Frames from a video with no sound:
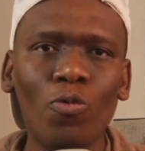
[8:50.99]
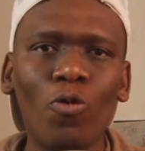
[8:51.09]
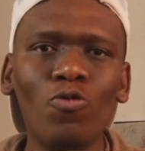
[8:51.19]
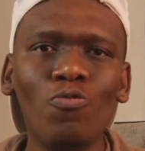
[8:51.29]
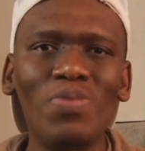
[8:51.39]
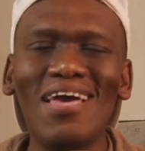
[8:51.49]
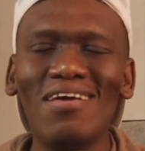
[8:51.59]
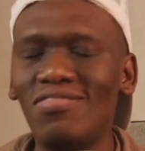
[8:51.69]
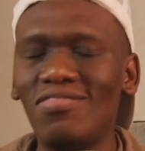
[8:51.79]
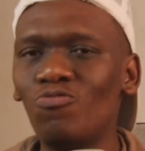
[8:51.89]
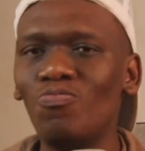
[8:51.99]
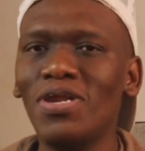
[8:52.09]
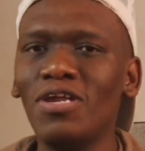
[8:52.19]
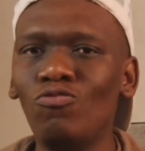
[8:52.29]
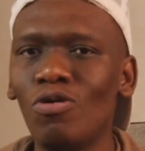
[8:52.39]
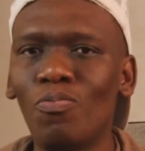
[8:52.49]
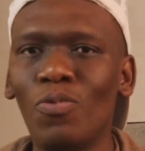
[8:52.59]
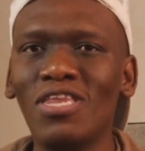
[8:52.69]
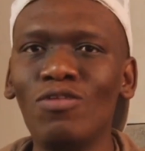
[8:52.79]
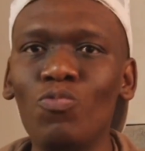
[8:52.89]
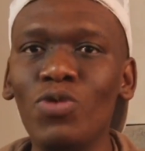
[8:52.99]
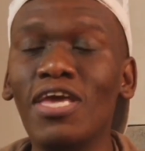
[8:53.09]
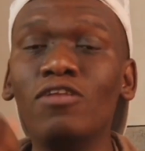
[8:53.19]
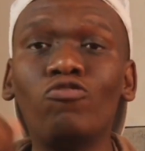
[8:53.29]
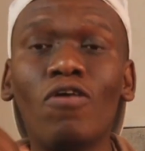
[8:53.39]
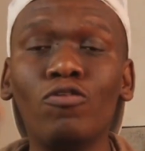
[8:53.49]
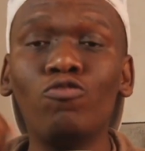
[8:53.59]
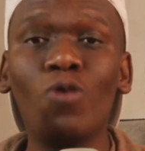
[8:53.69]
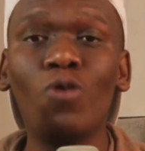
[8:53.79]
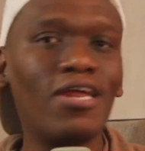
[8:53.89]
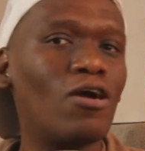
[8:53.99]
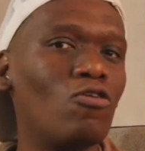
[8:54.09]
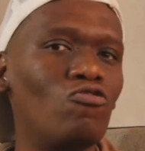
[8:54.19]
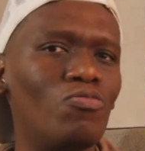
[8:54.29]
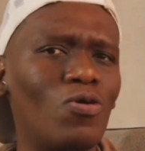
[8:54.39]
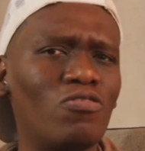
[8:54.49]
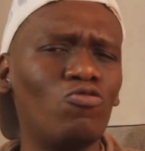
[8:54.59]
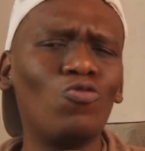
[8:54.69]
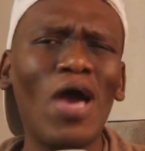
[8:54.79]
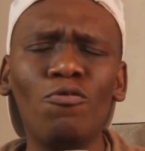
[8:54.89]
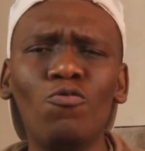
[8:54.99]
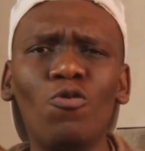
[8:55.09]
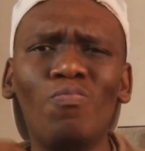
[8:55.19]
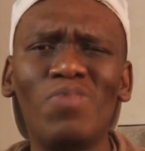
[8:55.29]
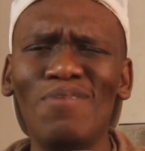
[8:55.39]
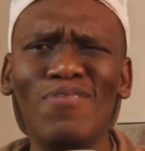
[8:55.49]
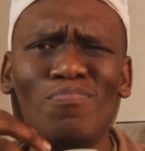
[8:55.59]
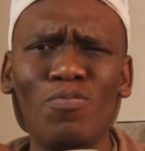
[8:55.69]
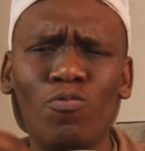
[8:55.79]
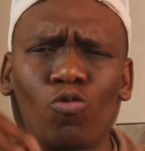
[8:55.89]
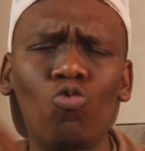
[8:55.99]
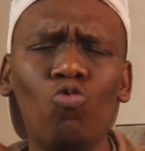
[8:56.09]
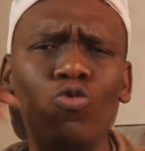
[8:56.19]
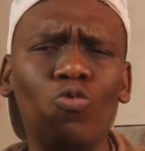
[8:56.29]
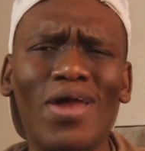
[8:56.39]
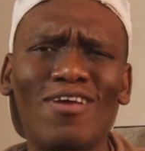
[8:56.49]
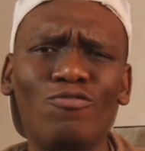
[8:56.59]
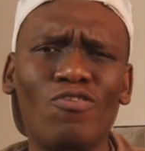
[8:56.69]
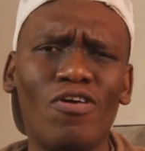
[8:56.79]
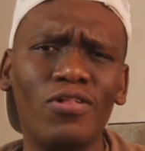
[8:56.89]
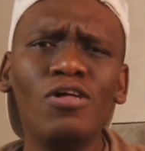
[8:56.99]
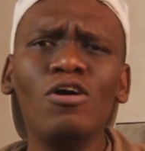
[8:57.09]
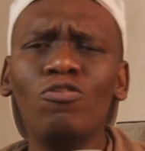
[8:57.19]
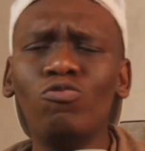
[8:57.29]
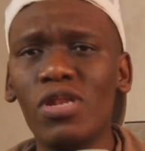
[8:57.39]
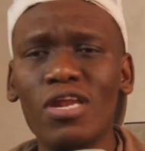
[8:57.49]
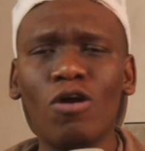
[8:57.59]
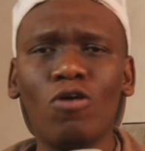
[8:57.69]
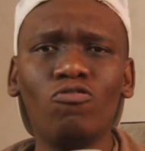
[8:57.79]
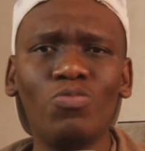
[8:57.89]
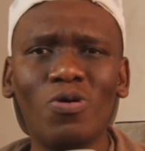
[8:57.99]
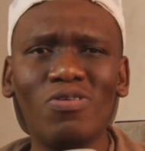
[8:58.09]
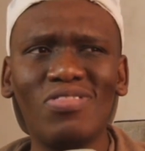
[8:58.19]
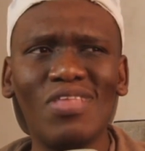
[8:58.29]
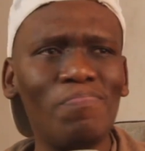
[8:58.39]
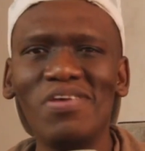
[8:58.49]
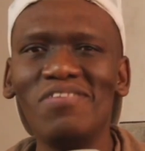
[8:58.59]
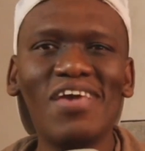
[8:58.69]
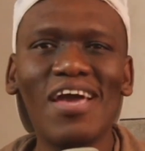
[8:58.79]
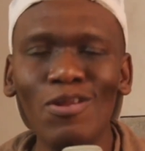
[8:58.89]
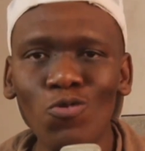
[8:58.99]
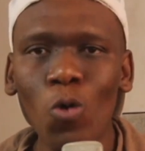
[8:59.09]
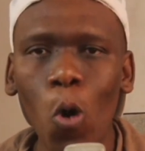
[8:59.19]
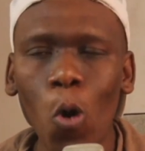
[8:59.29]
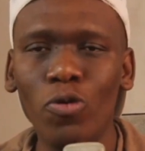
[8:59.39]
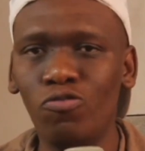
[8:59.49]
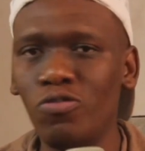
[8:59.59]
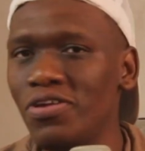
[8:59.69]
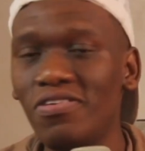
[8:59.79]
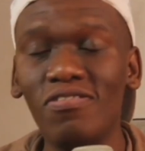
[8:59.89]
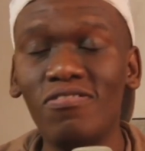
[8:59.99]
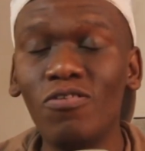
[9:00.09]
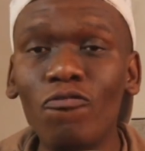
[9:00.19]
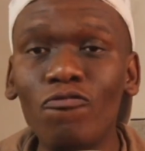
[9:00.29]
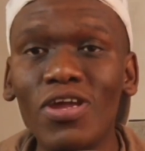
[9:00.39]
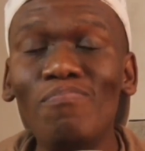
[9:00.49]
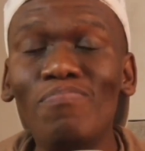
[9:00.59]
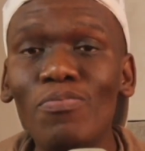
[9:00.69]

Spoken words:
won't be as desperate to a point that we can travel to another country. Because, I do not blame the people who would want to travel to another country, because there are basically no opportunities in South Africa.